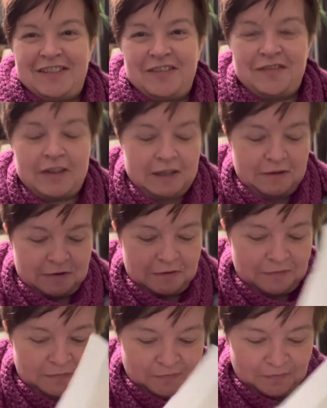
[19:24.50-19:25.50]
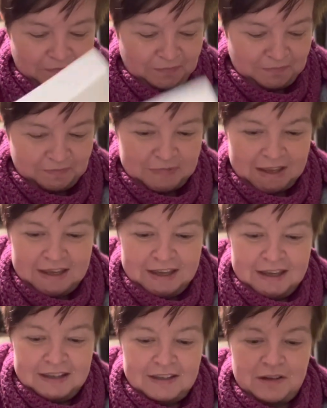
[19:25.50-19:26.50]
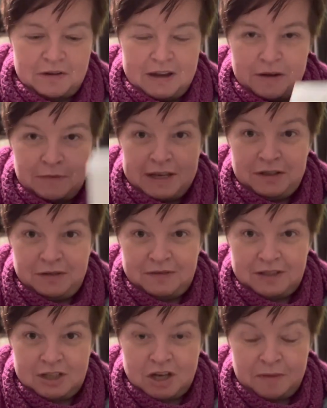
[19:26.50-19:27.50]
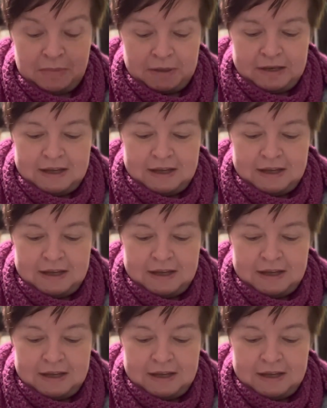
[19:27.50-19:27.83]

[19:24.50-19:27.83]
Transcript: There you go. So I went to this shop